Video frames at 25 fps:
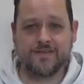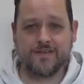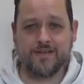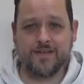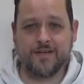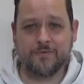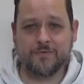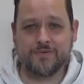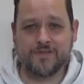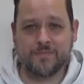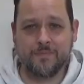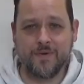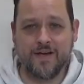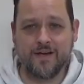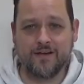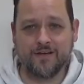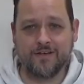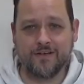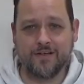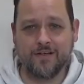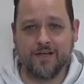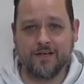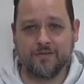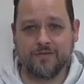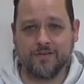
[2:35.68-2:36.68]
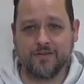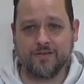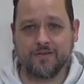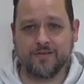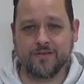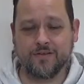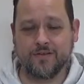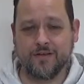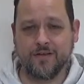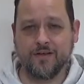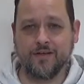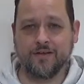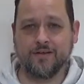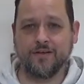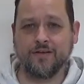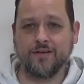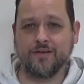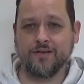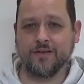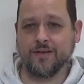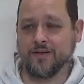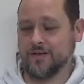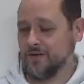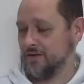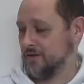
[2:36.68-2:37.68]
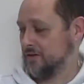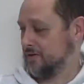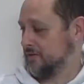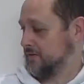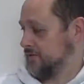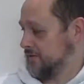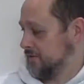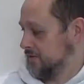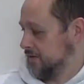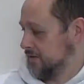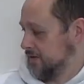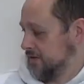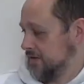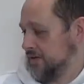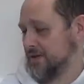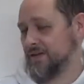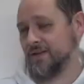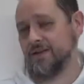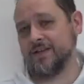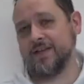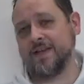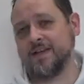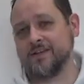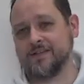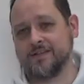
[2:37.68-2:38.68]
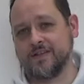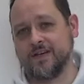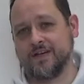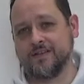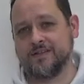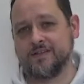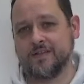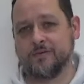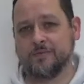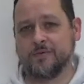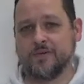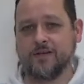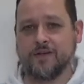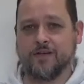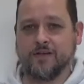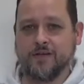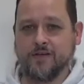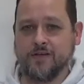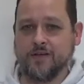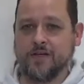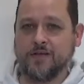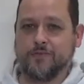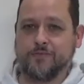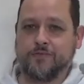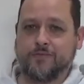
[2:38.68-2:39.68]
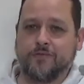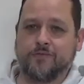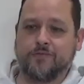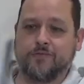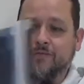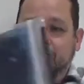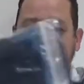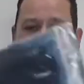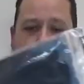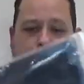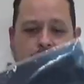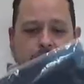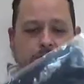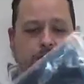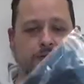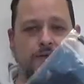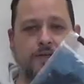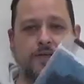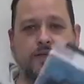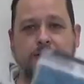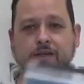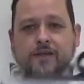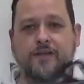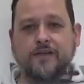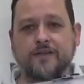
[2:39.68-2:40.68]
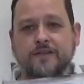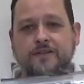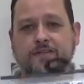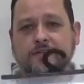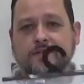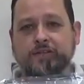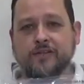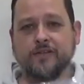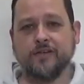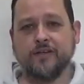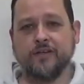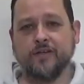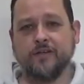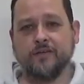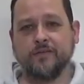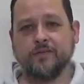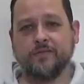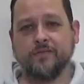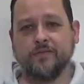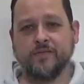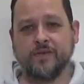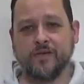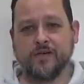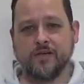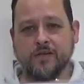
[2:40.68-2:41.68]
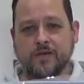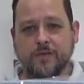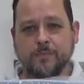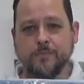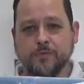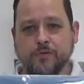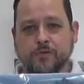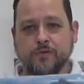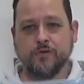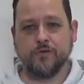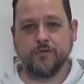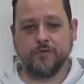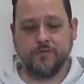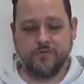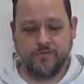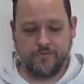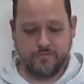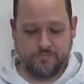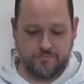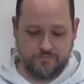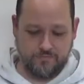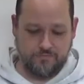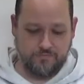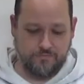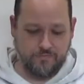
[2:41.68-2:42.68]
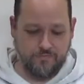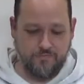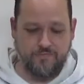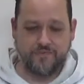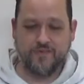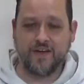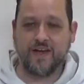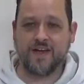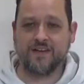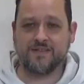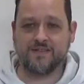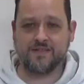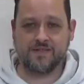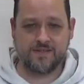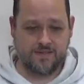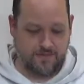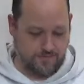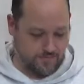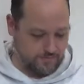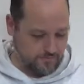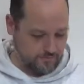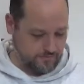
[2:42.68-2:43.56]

that was the Balaclava, and now the next item that I have is the fireproof vest.